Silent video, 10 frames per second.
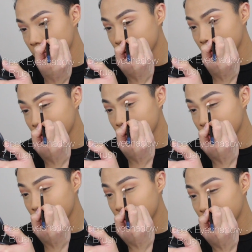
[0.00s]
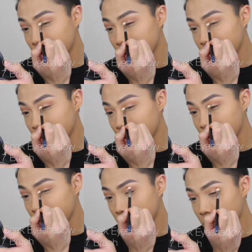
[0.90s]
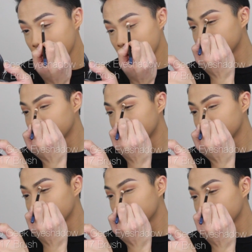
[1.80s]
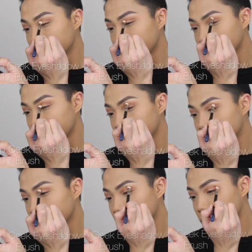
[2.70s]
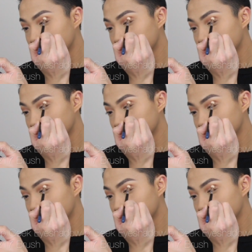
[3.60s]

close to my inner corner as well. And then I'm going to take MAC